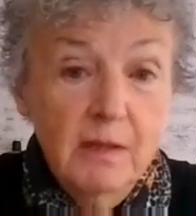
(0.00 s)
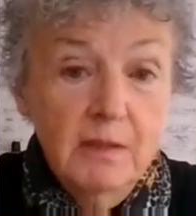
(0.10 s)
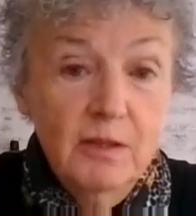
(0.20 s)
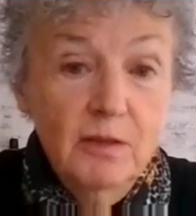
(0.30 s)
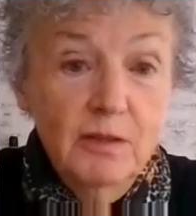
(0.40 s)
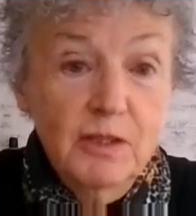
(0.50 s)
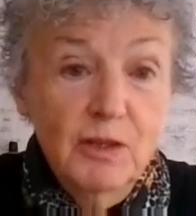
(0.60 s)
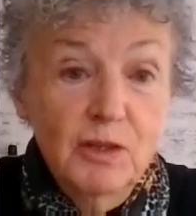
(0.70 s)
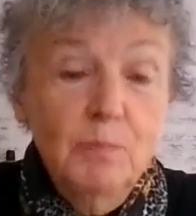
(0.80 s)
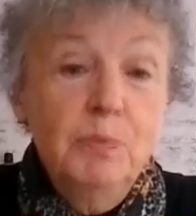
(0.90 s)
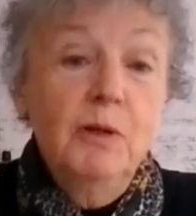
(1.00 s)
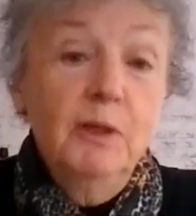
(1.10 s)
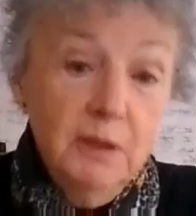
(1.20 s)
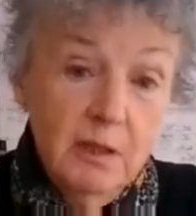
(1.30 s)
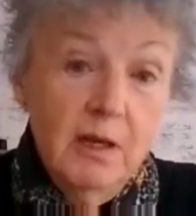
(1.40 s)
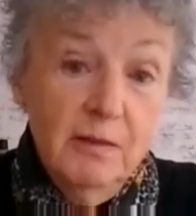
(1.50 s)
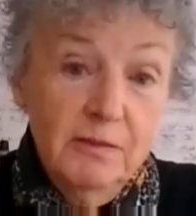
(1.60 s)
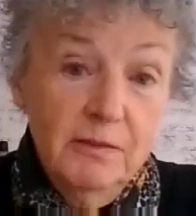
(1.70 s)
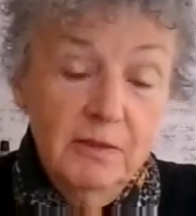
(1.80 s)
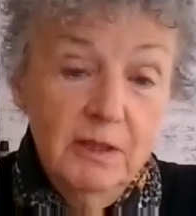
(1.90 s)
So you pulled it
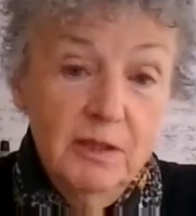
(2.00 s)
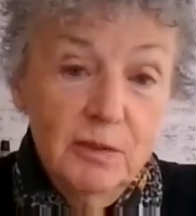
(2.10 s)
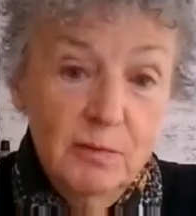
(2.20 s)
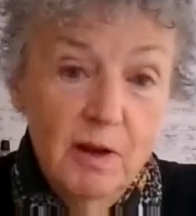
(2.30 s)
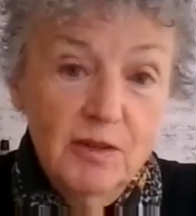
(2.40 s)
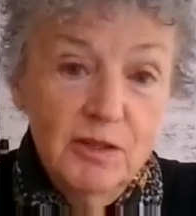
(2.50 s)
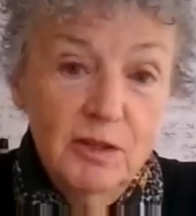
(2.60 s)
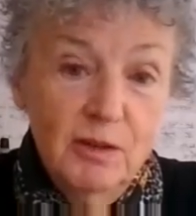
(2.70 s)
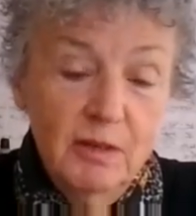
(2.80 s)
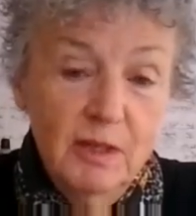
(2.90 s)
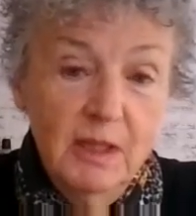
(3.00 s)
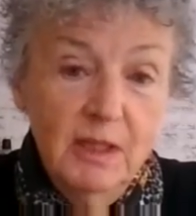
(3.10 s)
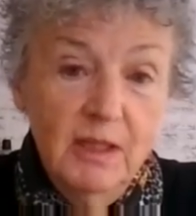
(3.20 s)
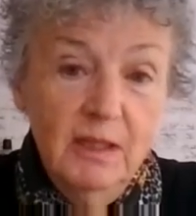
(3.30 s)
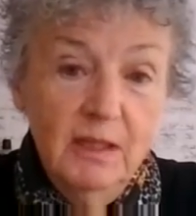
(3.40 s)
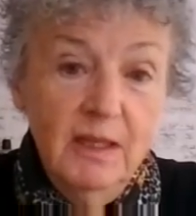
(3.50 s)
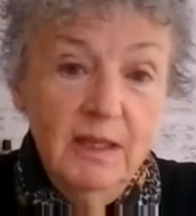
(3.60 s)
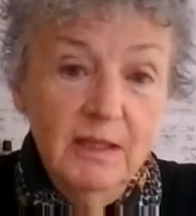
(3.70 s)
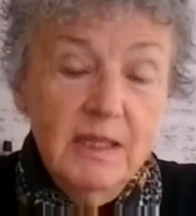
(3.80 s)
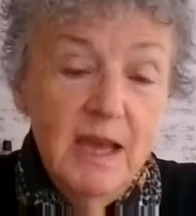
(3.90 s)
off in Toronto
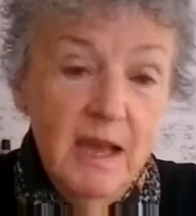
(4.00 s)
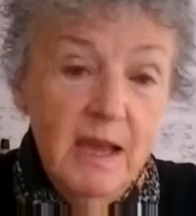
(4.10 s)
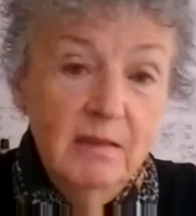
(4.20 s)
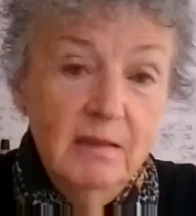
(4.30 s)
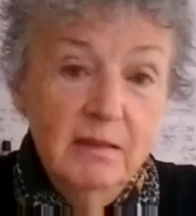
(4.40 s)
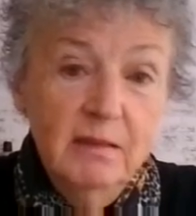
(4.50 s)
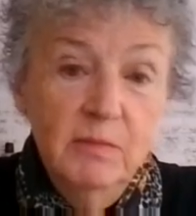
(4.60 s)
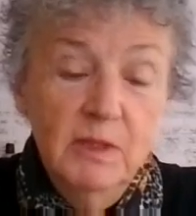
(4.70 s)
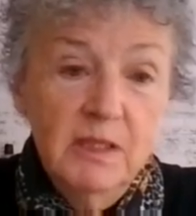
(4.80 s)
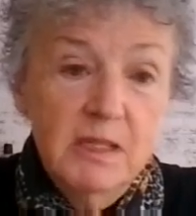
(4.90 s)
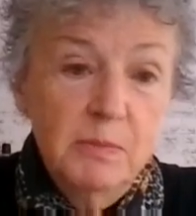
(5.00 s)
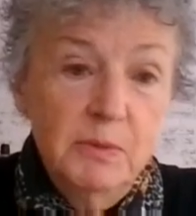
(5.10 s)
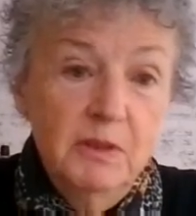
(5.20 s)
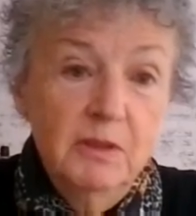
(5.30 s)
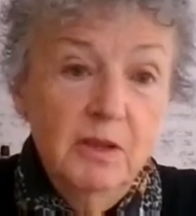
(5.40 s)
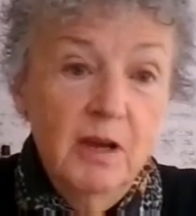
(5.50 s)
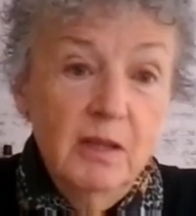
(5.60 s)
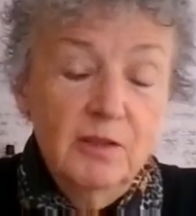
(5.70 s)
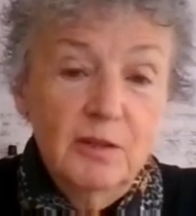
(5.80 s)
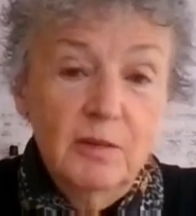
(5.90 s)
in 10 municipal
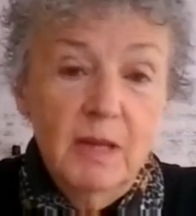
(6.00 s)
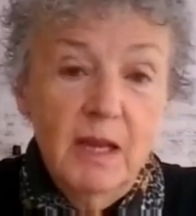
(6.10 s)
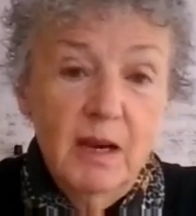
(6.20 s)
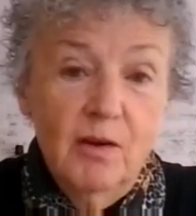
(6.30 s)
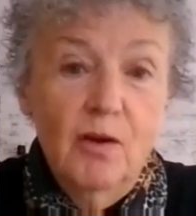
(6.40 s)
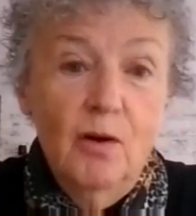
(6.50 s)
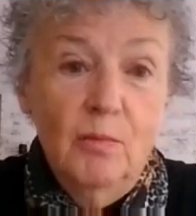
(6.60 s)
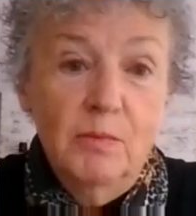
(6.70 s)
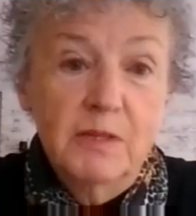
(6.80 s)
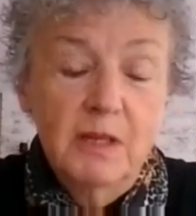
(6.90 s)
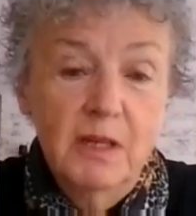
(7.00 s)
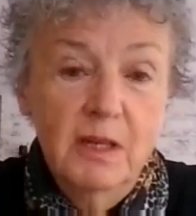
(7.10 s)
long-term care homes.